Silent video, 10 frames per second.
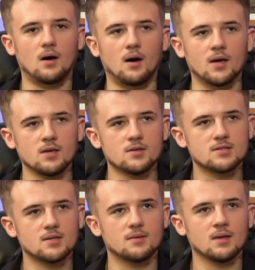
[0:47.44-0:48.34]
I
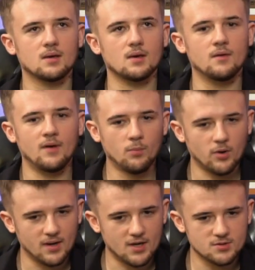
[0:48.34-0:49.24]
used to think of Elle
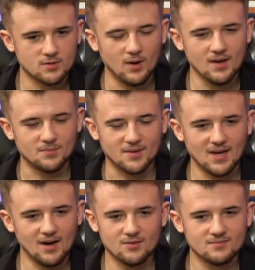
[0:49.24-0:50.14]
Brooke and Astrid Wett, but
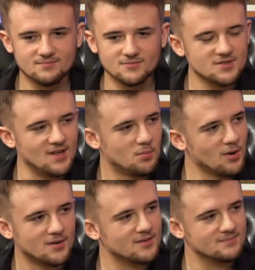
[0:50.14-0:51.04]
now, just Elle
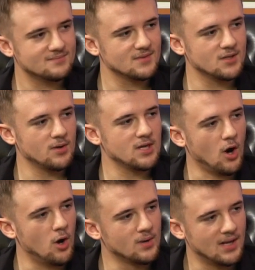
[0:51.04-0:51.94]
Brooke. You're in
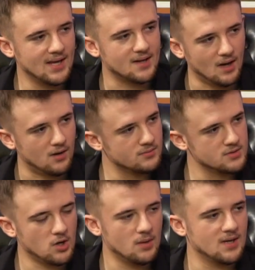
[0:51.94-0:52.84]
your own league now.
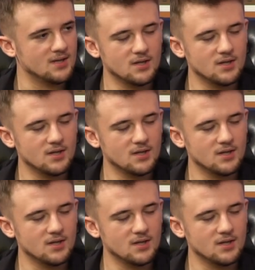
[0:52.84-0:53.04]
Do you know what I mean?